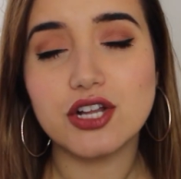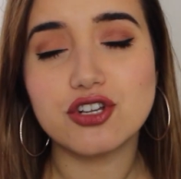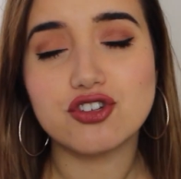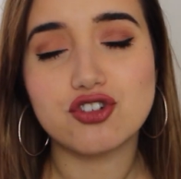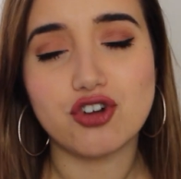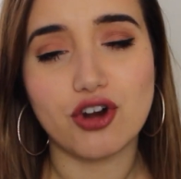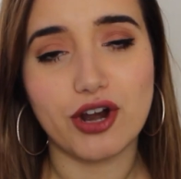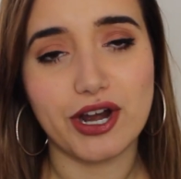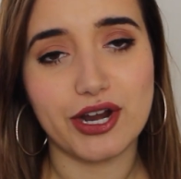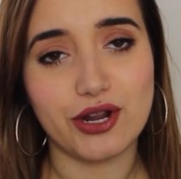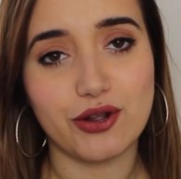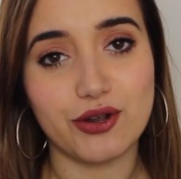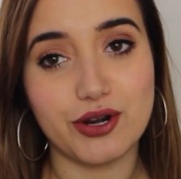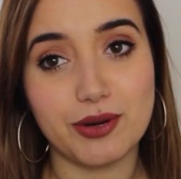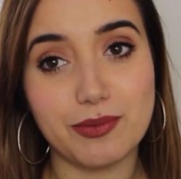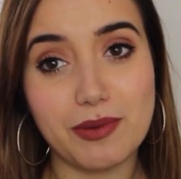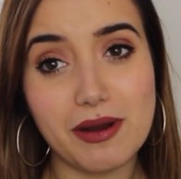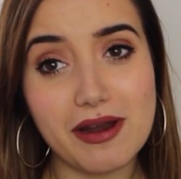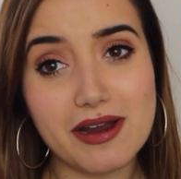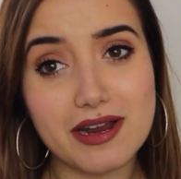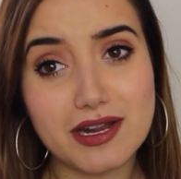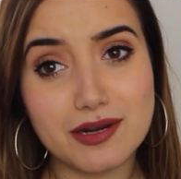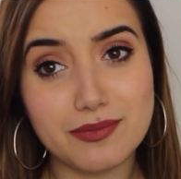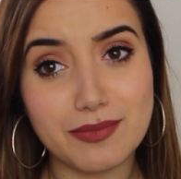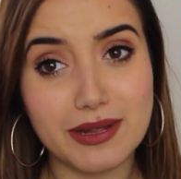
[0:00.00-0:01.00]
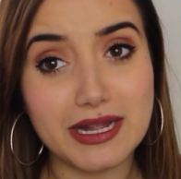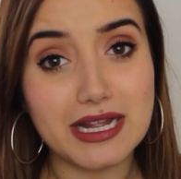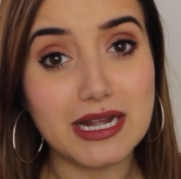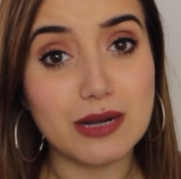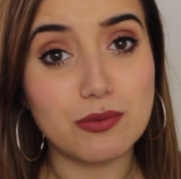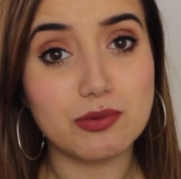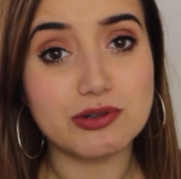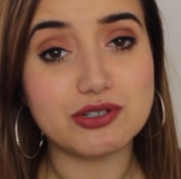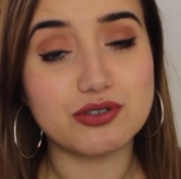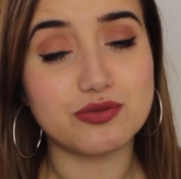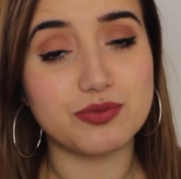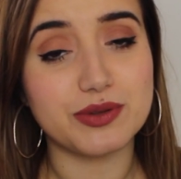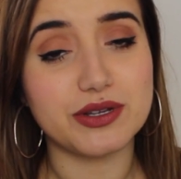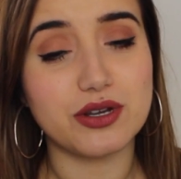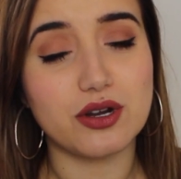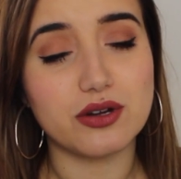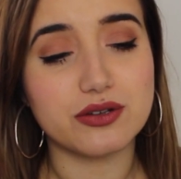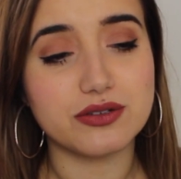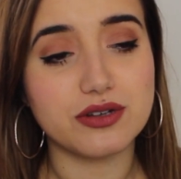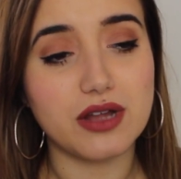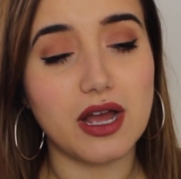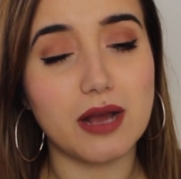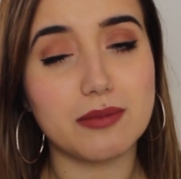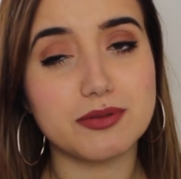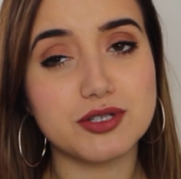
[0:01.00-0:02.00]
trying on American Makeup which will be
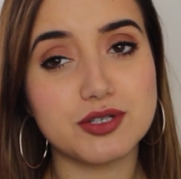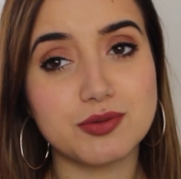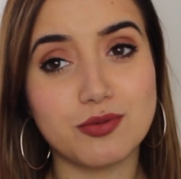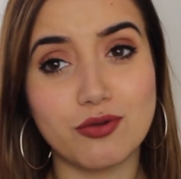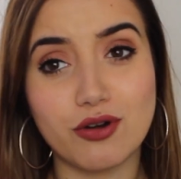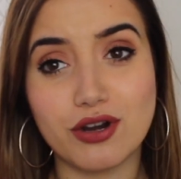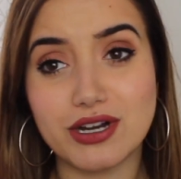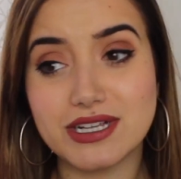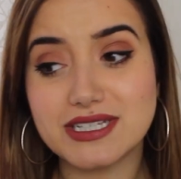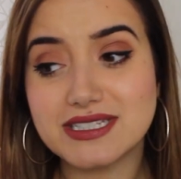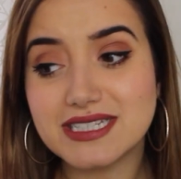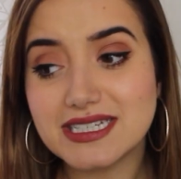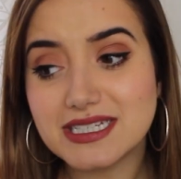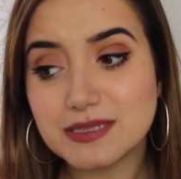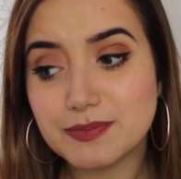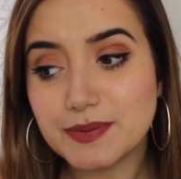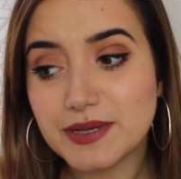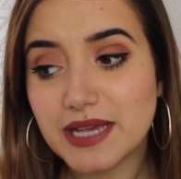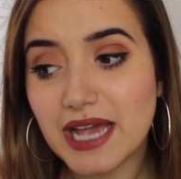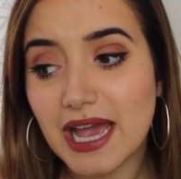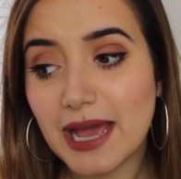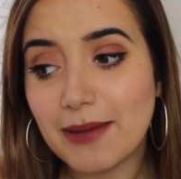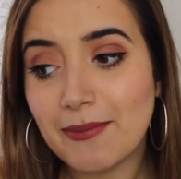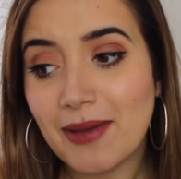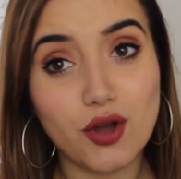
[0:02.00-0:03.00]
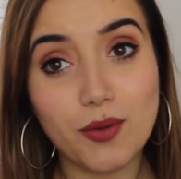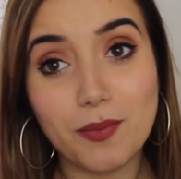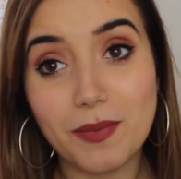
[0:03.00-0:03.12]
on up tomorrow at 6pm.